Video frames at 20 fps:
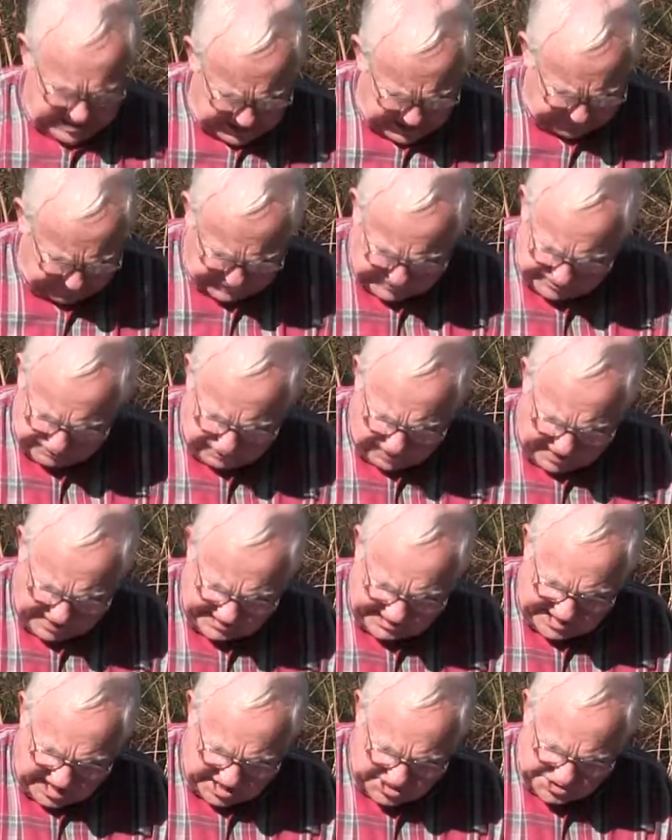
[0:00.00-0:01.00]
leaves, fine
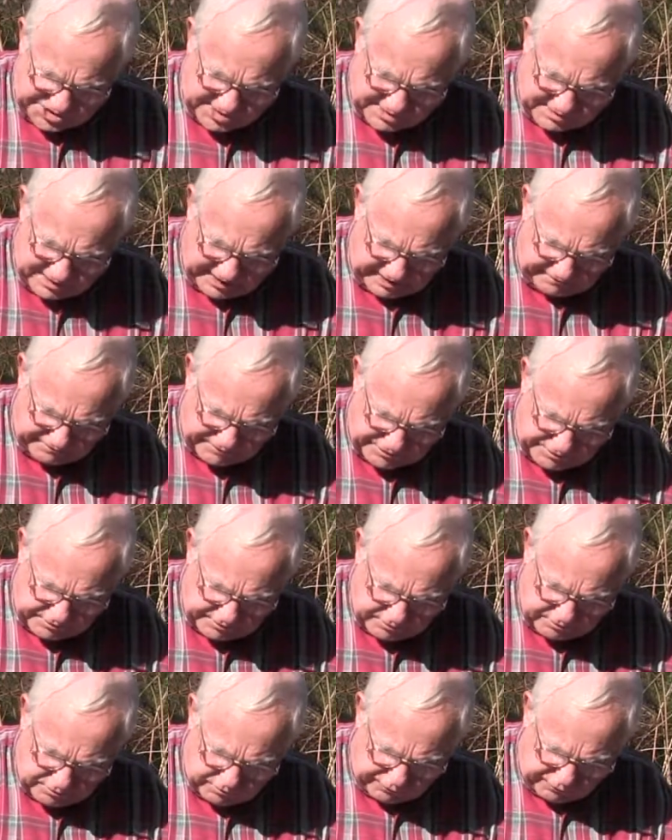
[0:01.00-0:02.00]
textured leaves,
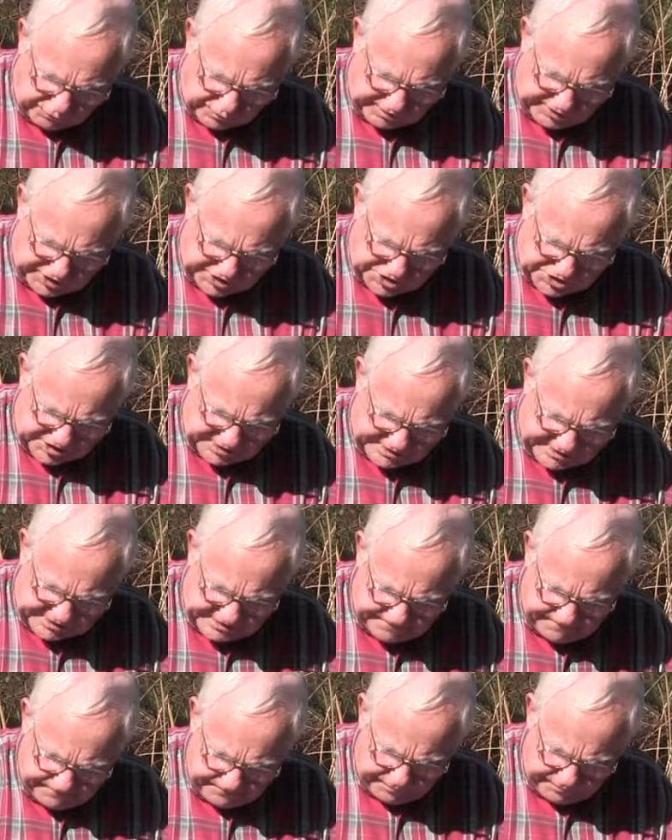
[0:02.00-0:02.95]
good for dishes.